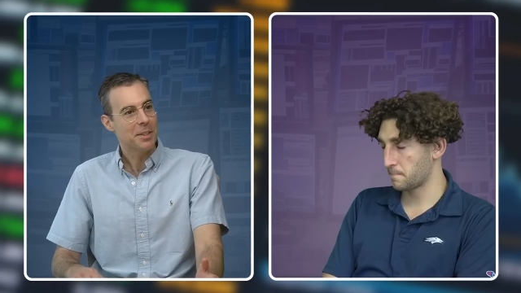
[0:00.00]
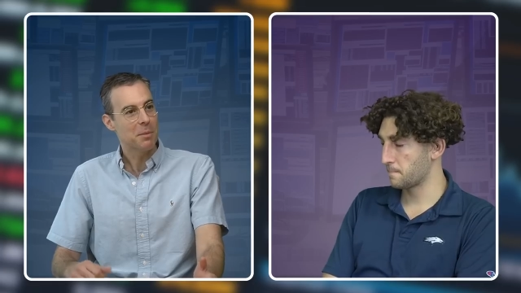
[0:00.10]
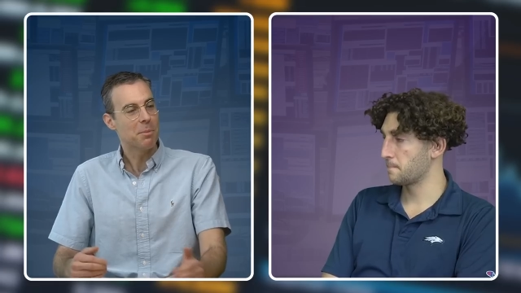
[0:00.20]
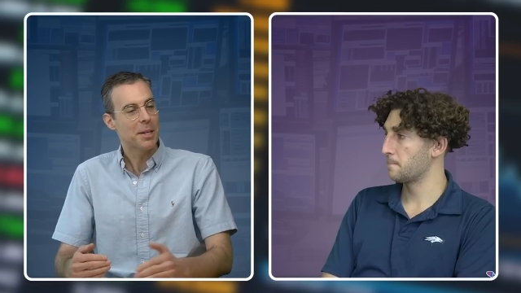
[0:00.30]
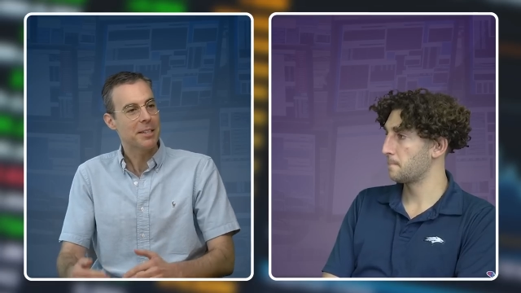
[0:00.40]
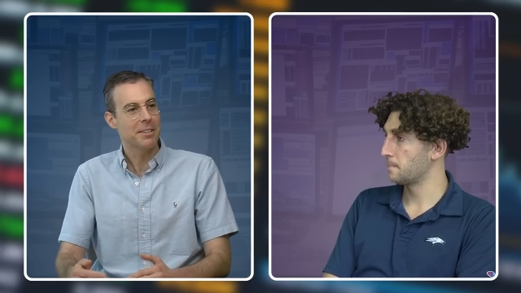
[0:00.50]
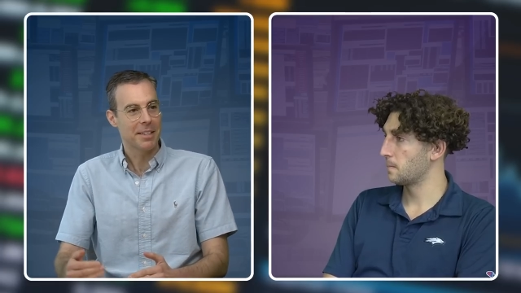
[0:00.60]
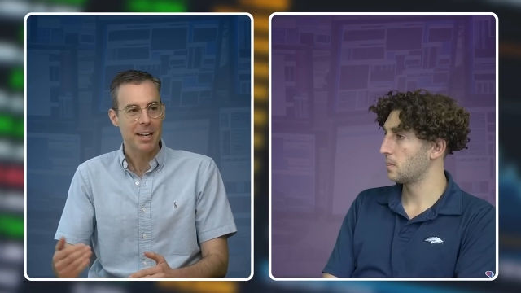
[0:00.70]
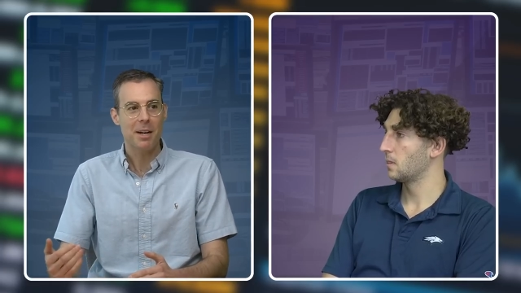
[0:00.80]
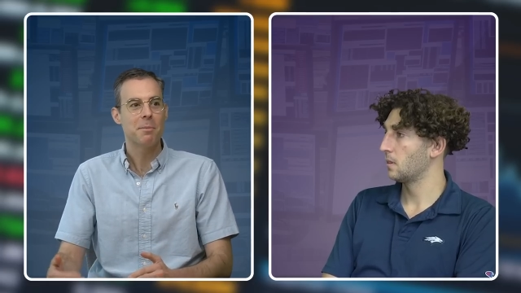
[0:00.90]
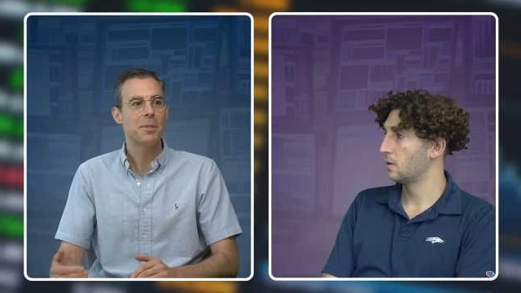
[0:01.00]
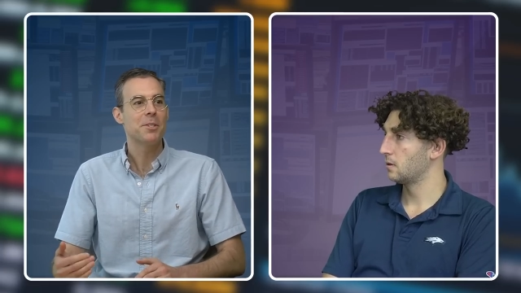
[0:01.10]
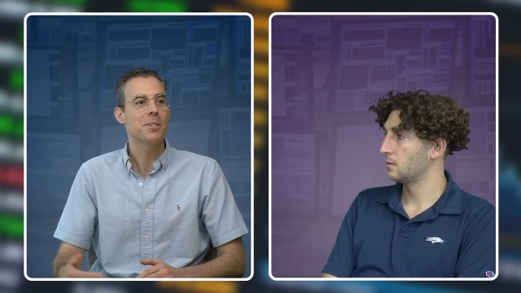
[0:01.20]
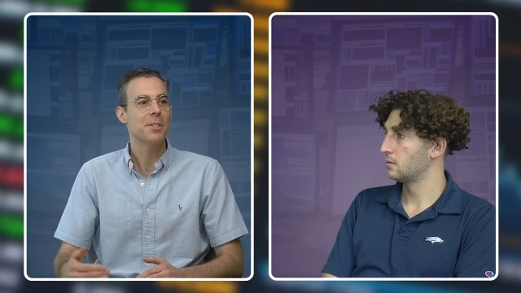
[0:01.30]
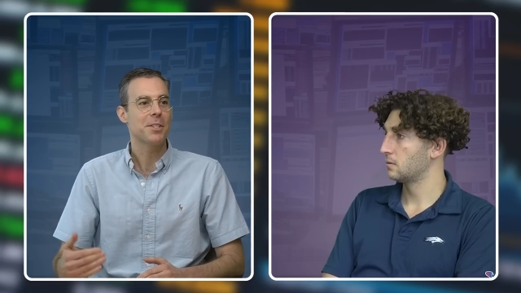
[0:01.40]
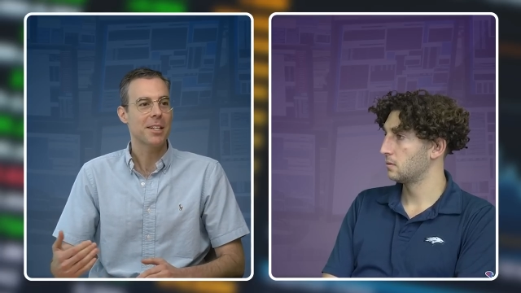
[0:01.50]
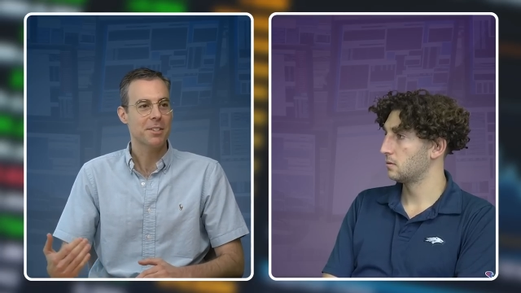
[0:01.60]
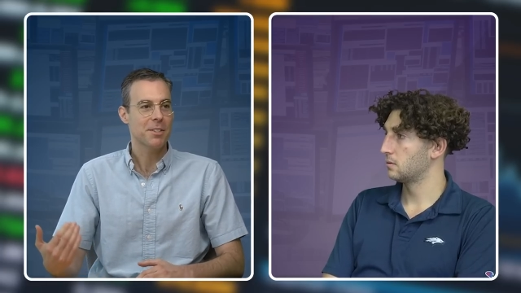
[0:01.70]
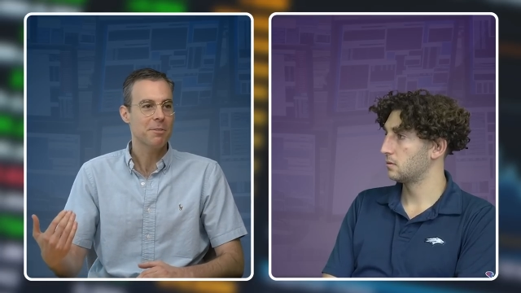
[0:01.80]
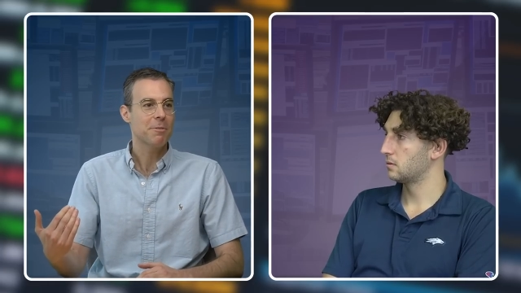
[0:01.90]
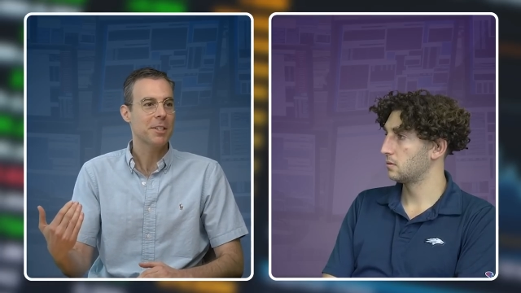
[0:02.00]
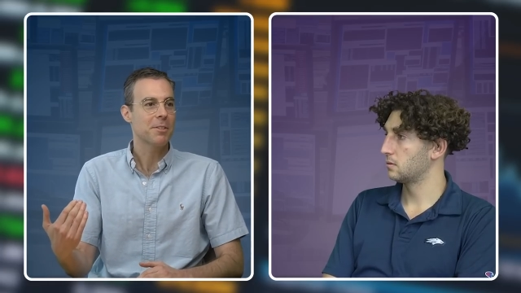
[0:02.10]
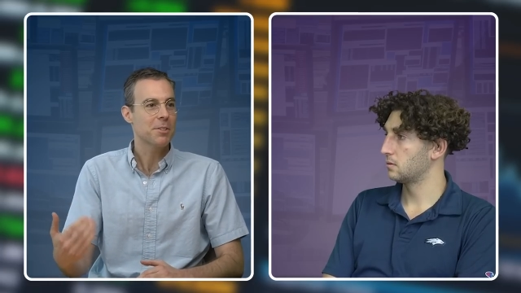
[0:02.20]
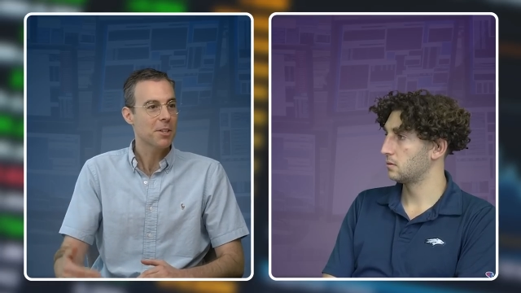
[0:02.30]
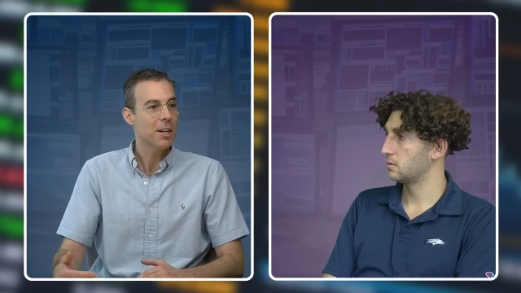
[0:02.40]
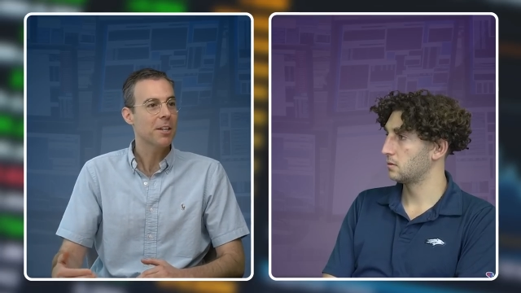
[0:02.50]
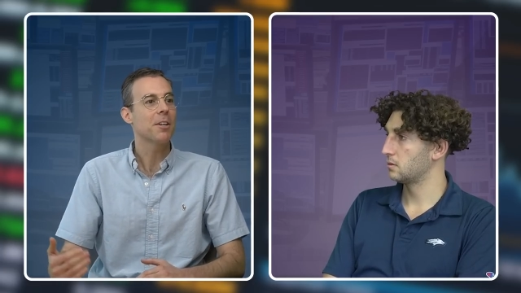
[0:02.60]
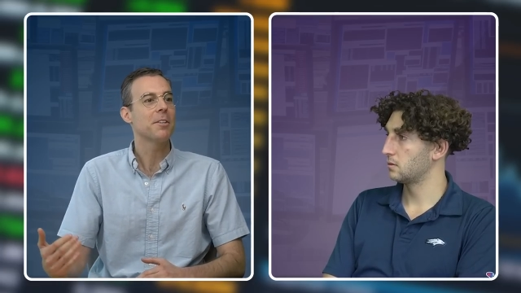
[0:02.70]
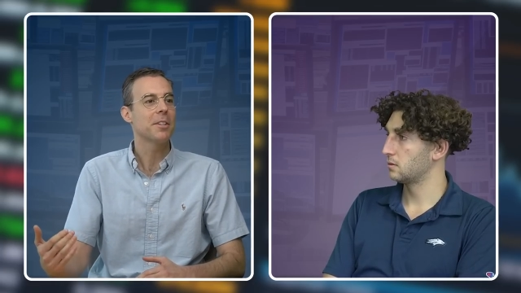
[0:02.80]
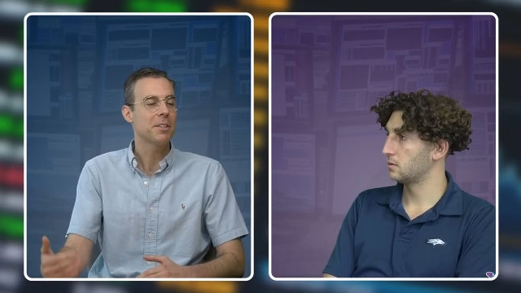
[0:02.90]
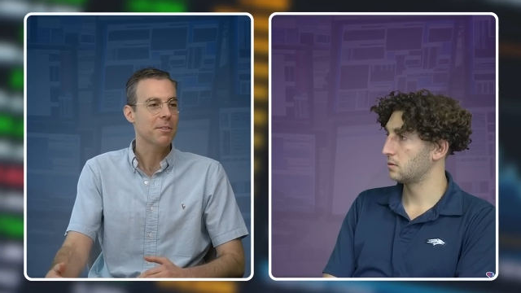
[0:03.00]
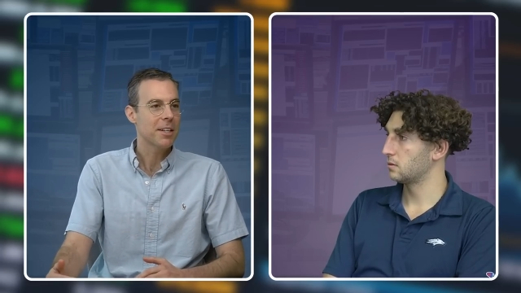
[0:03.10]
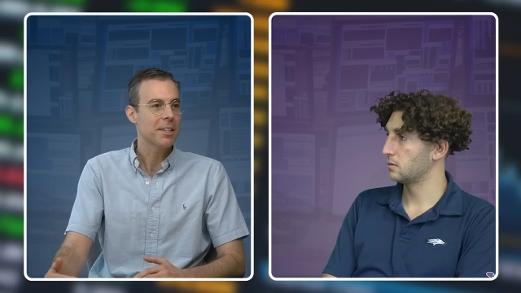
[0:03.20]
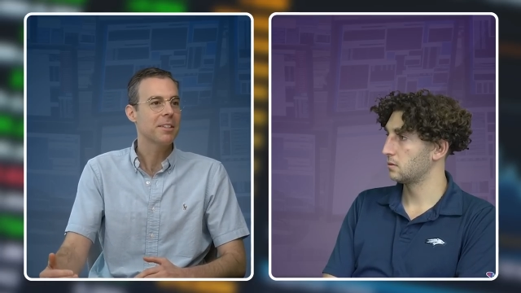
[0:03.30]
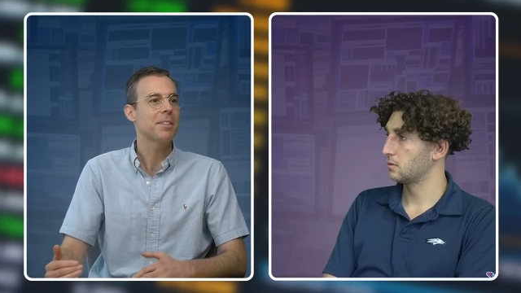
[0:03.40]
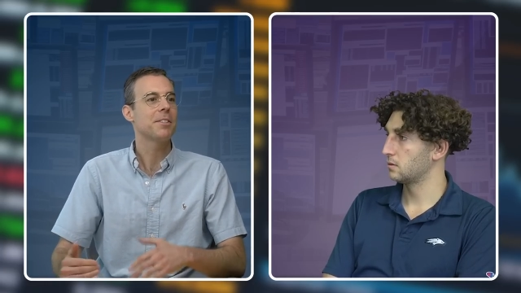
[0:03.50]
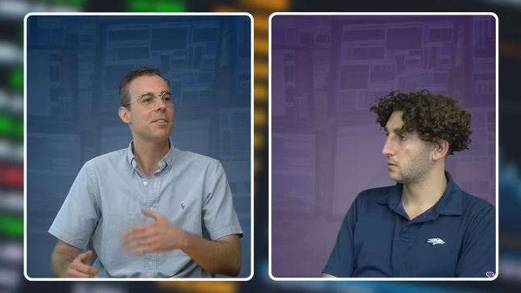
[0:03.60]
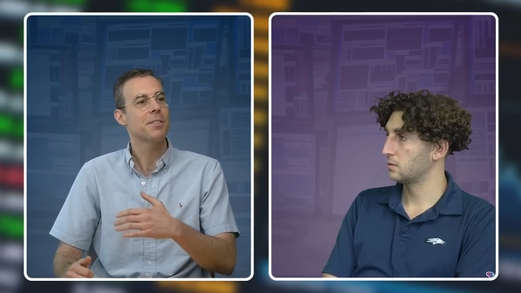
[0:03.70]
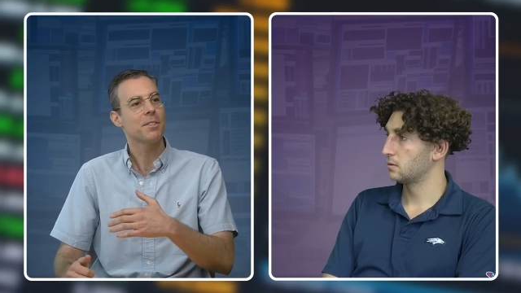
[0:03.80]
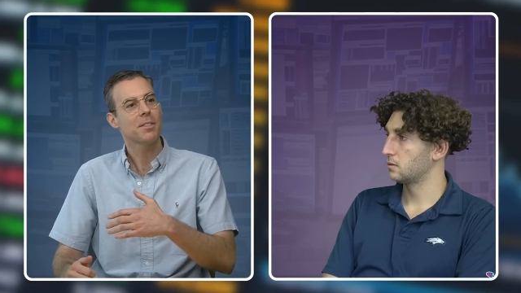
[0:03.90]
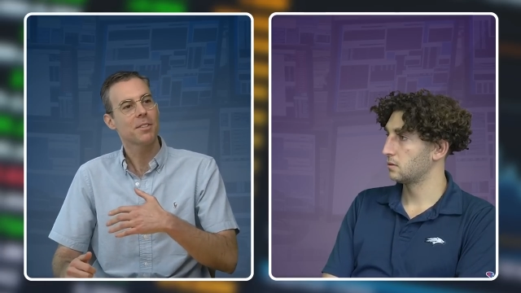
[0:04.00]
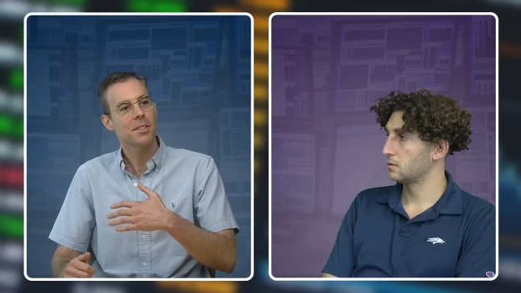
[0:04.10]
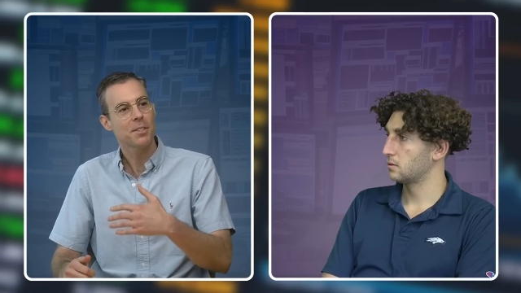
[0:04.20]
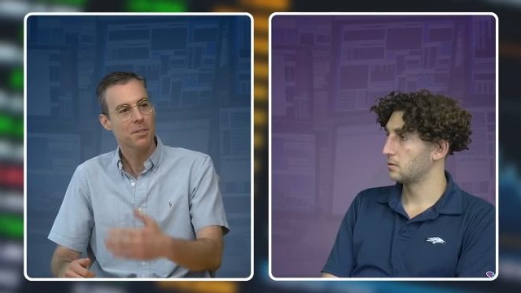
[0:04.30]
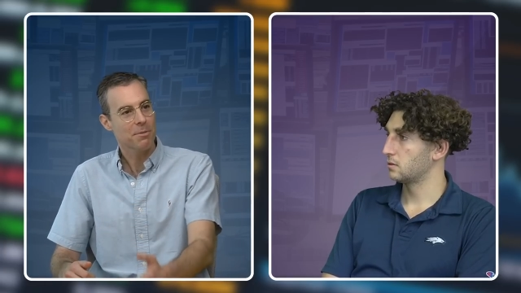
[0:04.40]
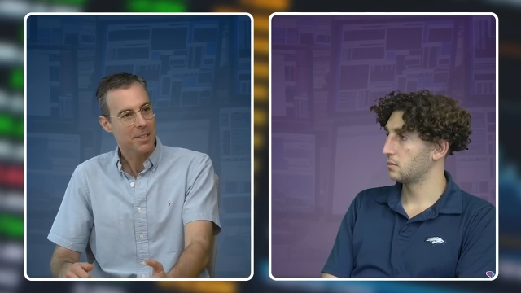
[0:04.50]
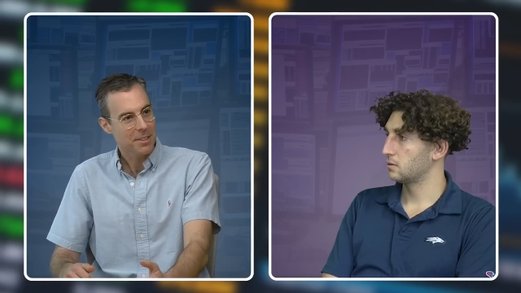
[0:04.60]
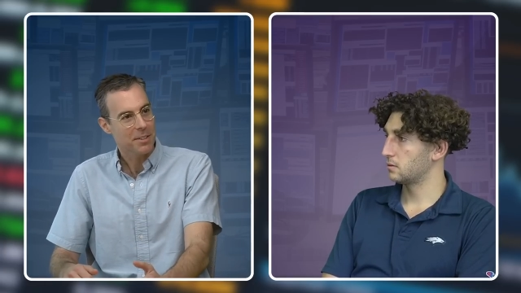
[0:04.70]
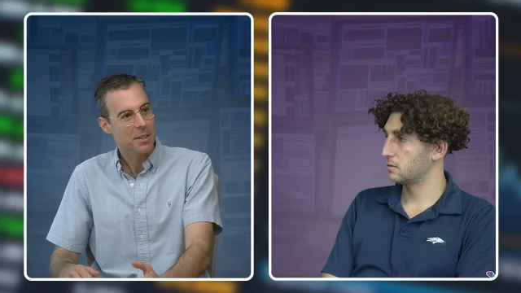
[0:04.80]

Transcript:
Speaker 1: The breakdown, like how much does this actually affect the stock? Are they correct? Is this is this affecting the